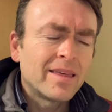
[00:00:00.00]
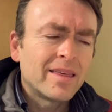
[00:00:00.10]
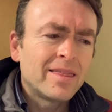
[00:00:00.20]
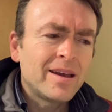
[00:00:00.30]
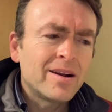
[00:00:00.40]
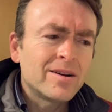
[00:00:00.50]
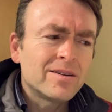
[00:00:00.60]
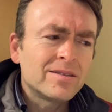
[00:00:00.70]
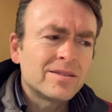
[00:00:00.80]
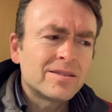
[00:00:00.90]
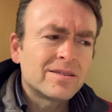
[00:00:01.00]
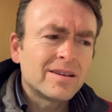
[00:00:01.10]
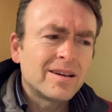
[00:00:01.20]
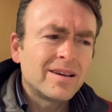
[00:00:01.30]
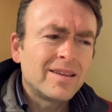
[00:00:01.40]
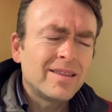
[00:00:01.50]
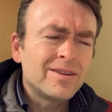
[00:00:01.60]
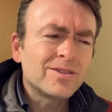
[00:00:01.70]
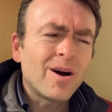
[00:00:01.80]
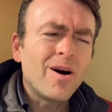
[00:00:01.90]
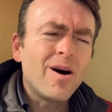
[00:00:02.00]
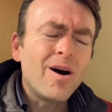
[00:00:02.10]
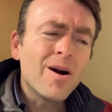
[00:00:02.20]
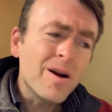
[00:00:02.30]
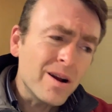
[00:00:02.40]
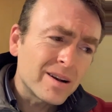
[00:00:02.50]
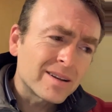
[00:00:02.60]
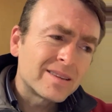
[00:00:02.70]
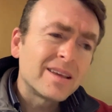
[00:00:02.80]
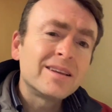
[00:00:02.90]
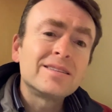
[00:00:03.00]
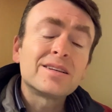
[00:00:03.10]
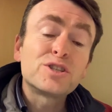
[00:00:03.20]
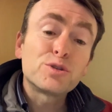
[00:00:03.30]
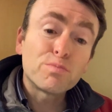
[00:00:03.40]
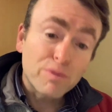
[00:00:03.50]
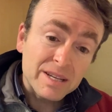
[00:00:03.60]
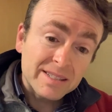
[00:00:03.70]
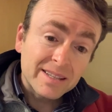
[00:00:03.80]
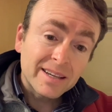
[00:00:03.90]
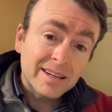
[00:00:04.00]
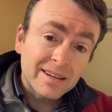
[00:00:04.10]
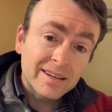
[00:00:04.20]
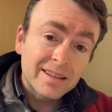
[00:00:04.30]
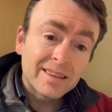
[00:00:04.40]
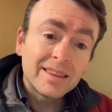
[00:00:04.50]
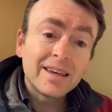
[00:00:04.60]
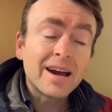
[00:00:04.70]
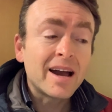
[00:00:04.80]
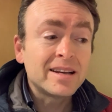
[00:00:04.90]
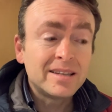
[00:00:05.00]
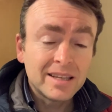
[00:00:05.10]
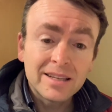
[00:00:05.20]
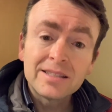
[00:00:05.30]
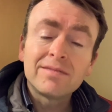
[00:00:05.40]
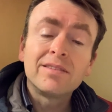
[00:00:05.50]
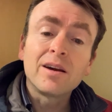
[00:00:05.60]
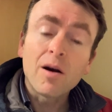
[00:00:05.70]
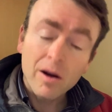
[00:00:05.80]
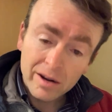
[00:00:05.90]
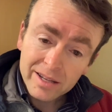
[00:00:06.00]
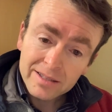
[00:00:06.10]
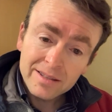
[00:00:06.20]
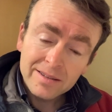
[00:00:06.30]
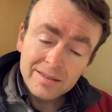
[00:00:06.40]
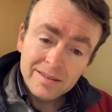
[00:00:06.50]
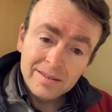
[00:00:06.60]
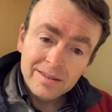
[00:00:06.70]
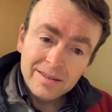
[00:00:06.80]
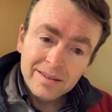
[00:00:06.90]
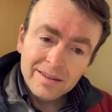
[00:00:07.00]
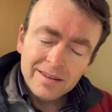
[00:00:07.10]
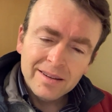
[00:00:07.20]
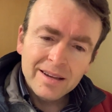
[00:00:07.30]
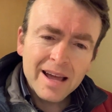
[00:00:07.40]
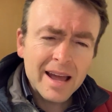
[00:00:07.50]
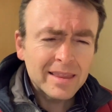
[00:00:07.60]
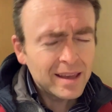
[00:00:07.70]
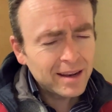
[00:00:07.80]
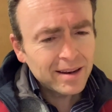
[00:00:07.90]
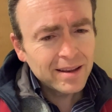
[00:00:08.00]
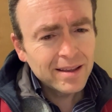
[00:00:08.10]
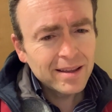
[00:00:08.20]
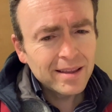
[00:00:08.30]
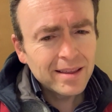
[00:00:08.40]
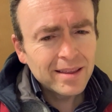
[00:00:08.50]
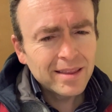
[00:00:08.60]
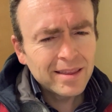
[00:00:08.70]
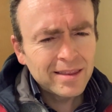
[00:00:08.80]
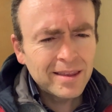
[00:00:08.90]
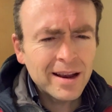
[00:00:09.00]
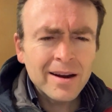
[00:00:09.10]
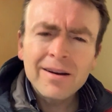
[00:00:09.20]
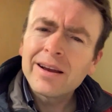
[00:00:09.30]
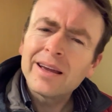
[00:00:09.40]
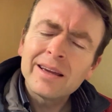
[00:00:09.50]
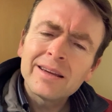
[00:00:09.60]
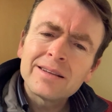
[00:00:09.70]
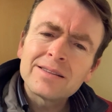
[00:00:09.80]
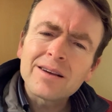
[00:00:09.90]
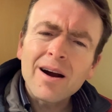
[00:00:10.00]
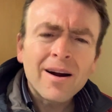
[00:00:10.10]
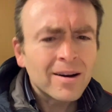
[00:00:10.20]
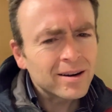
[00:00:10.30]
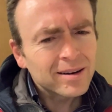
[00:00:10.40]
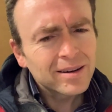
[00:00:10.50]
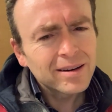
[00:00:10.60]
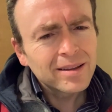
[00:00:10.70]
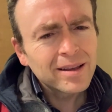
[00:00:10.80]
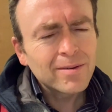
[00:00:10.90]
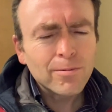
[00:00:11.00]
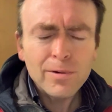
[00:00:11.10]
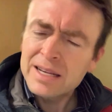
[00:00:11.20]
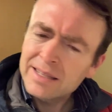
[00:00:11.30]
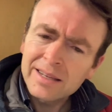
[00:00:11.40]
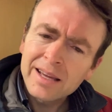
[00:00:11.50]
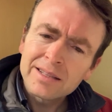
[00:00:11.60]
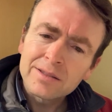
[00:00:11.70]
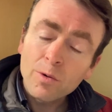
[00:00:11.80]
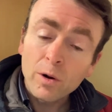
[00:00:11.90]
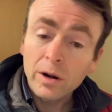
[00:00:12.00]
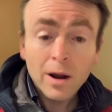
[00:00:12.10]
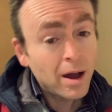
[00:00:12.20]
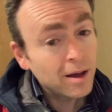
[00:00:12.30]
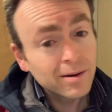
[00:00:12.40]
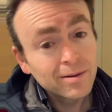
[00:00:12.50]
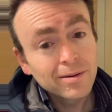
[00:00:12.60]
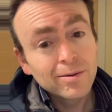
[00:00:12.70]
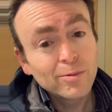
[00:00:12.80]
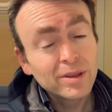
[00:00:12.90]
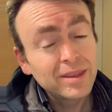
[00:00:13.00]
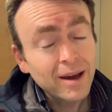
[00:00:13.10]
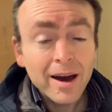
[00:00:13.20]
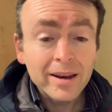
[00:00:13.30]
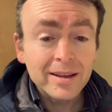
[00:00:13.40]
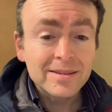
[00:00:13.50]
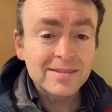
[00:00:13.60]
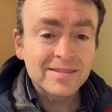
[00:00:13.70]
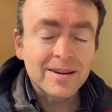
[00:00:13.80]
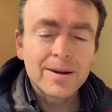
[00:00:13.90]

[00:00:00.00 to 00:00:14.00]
there's art that is expressing the ideas of the artist, and then there is art that resonates or not with the audience.